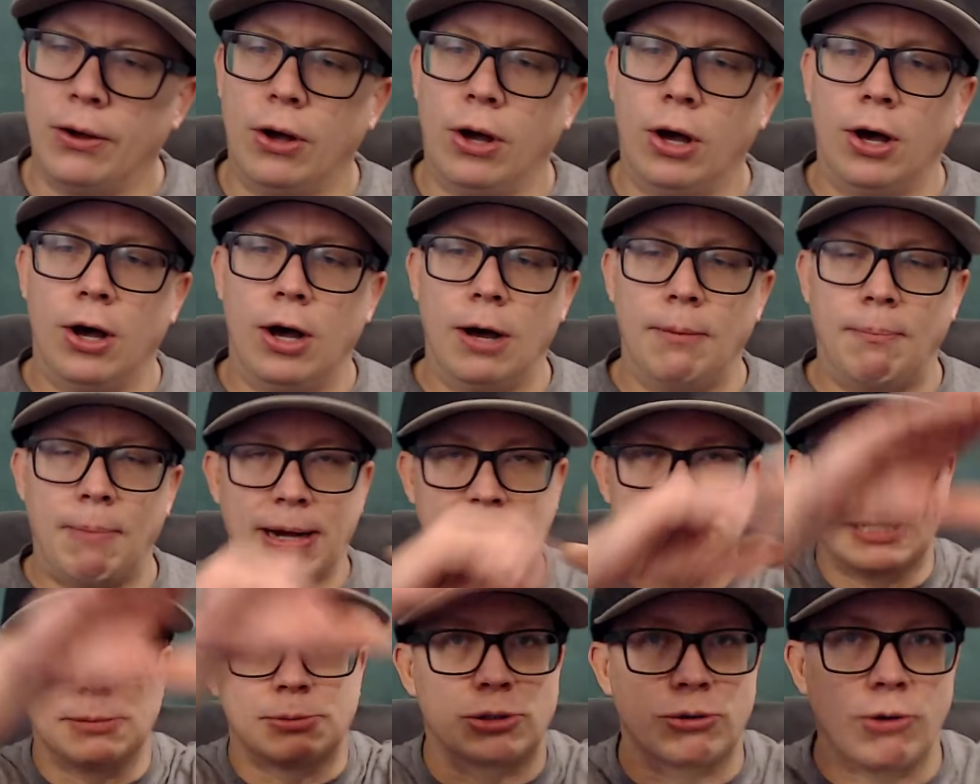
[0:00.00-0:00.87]
My
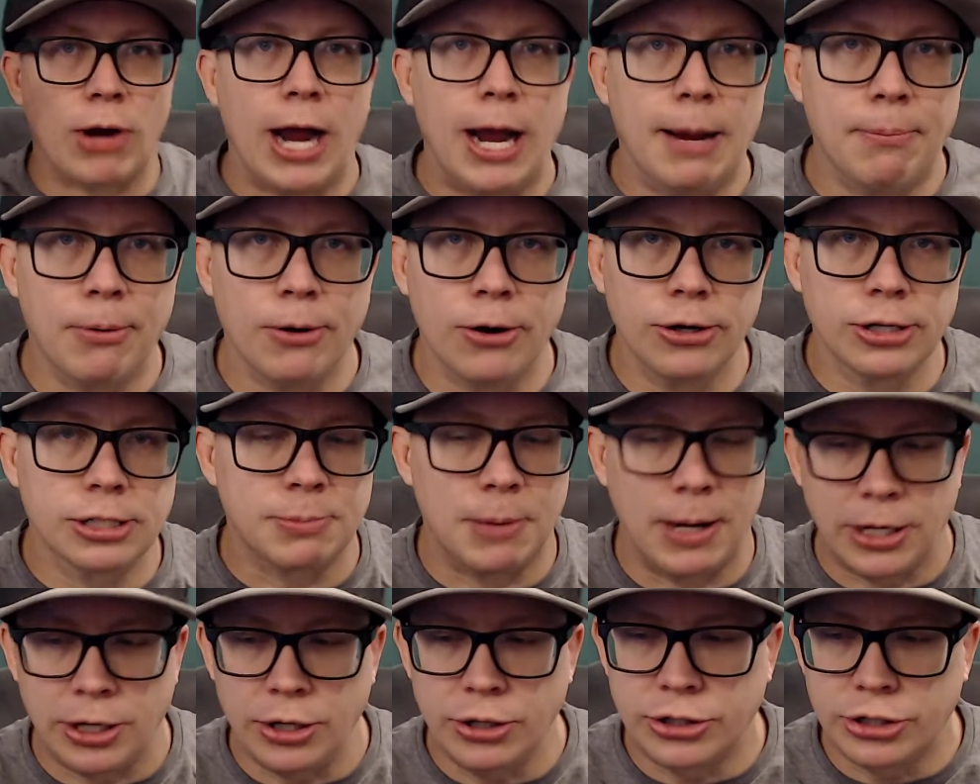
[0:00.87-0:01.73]
subscribers,
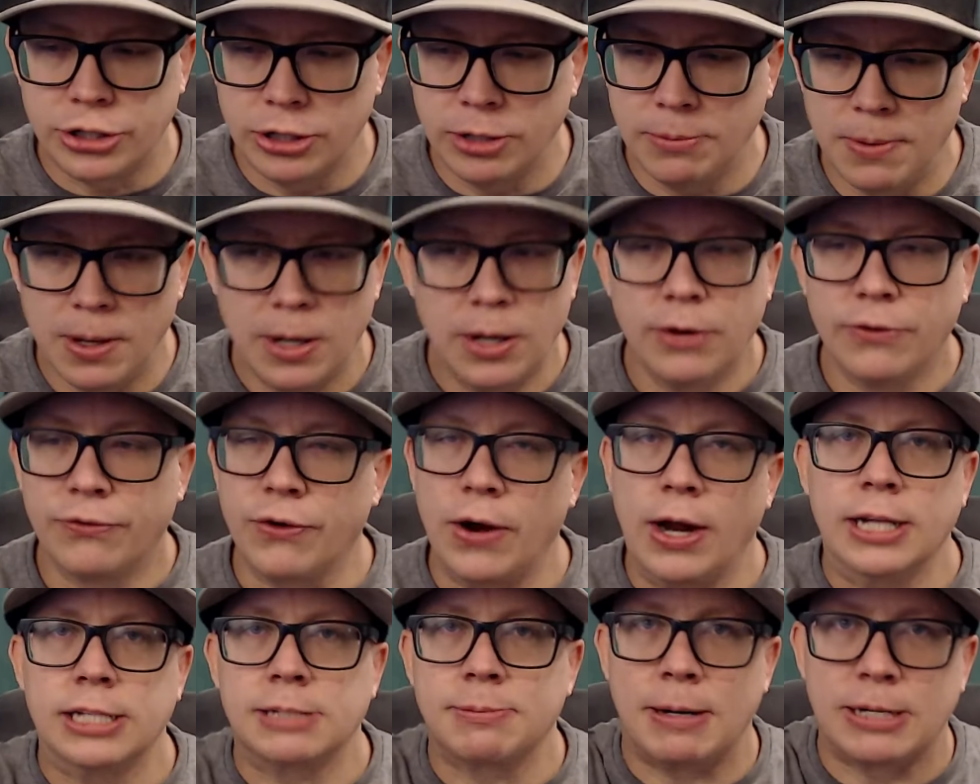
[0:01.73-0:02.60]
my YouTube
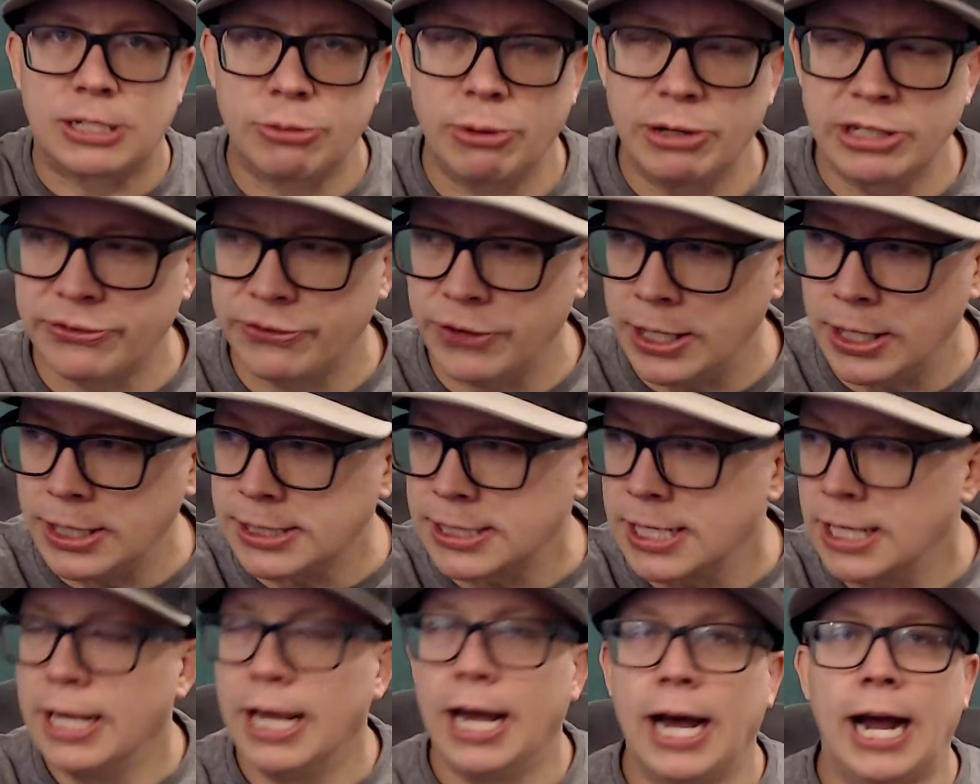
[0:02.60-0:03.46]
friends, my Twitch
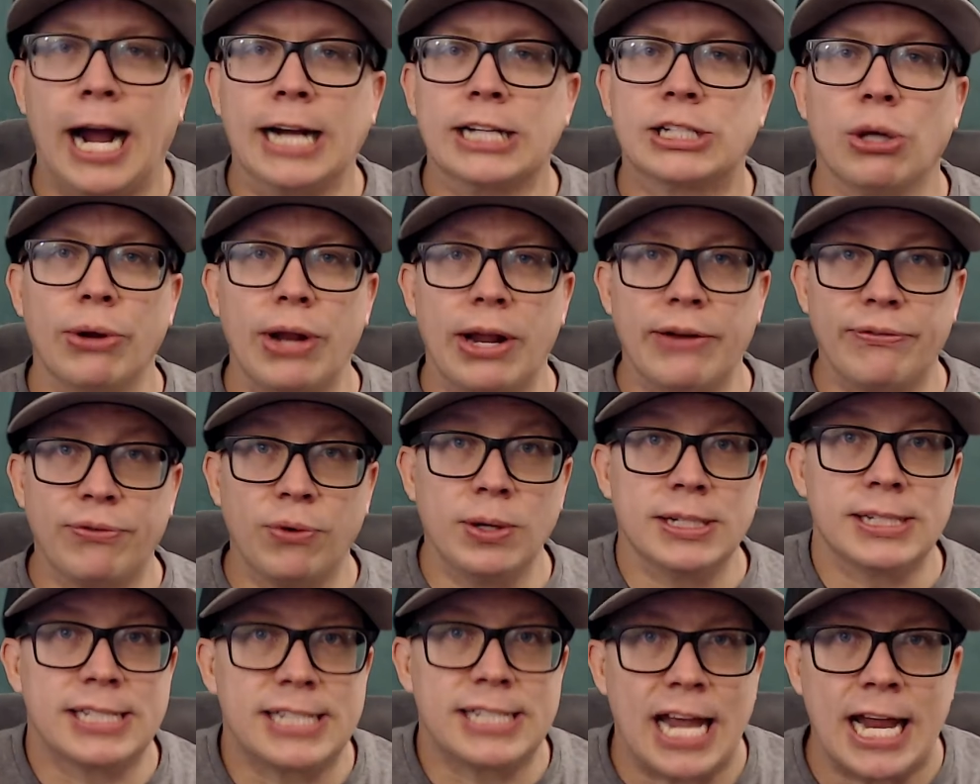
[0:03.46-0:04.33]
friends, I told
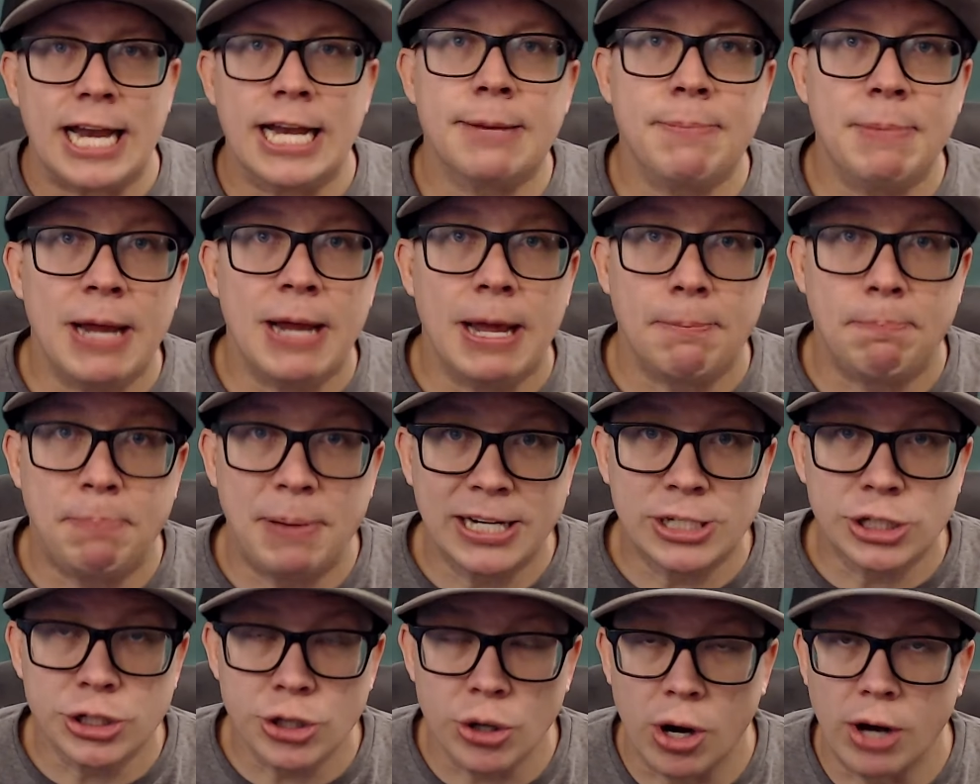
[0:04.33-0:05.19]
everyone, send me a
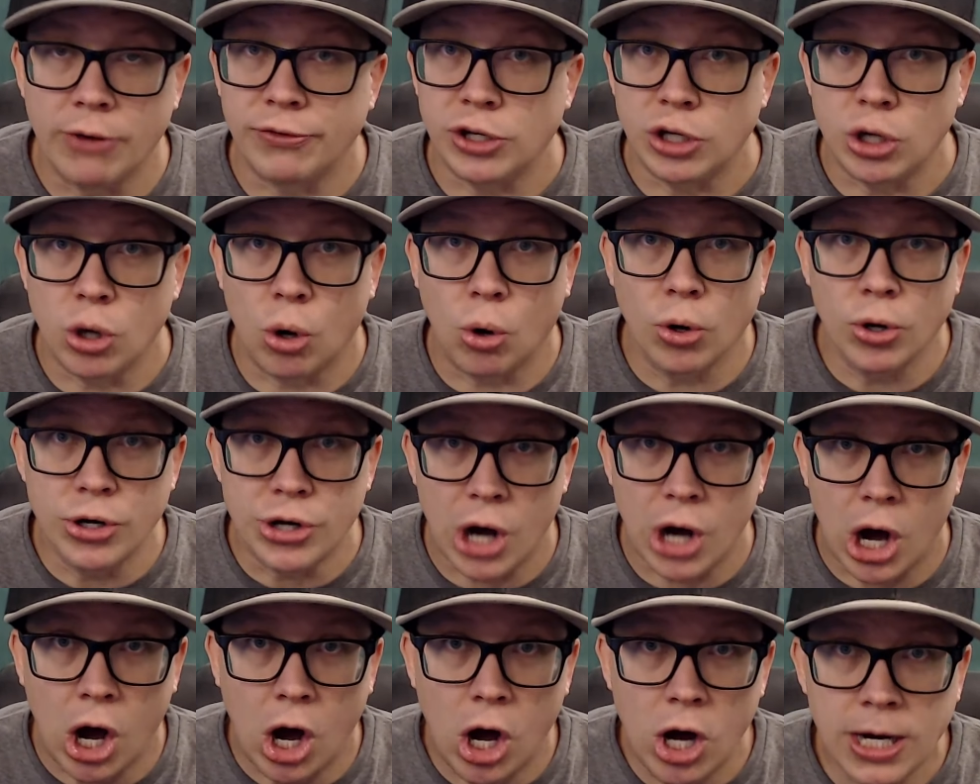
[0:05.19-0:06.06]
picture of your
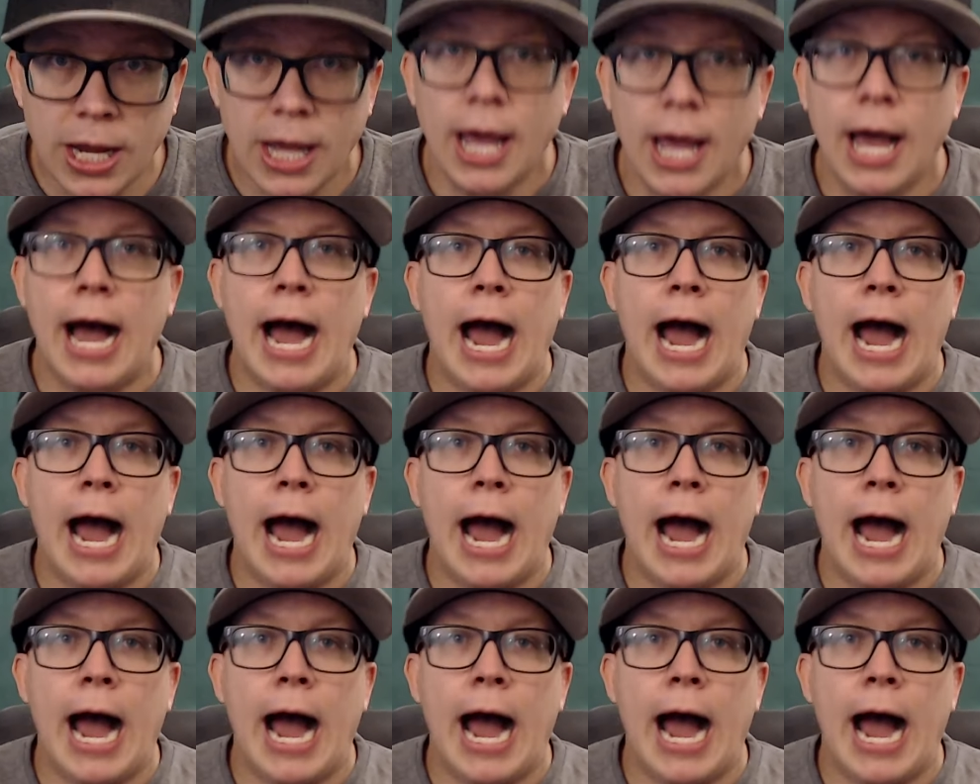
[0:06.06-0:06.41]
dog.